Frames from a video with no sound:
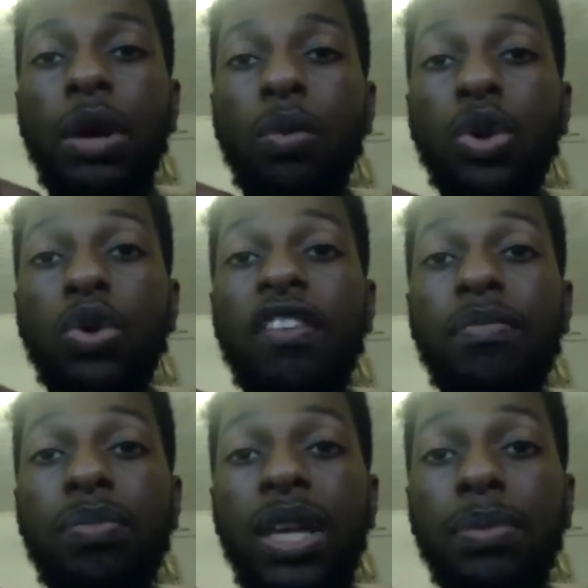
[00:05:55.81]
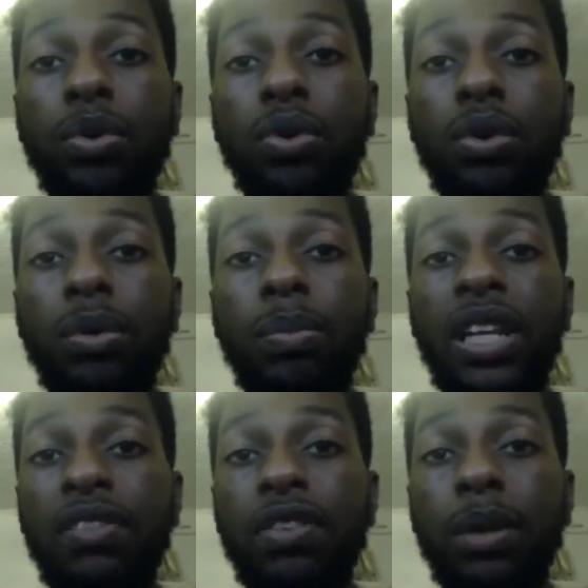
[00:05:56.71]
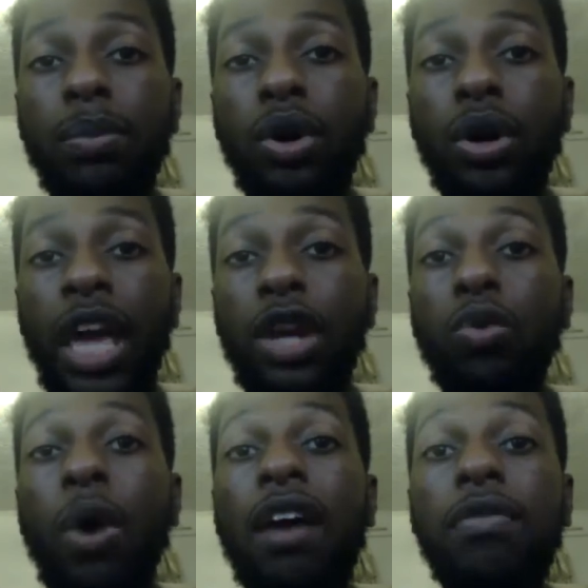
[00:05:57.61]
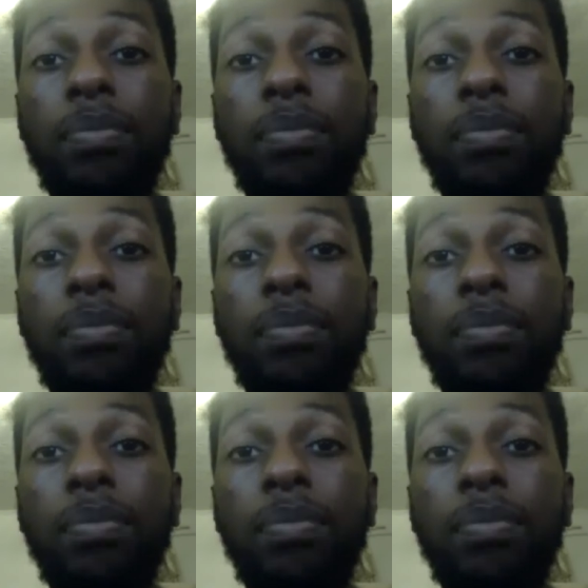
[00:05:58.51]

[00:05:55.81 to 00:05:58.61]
When you have people believing in the book and you have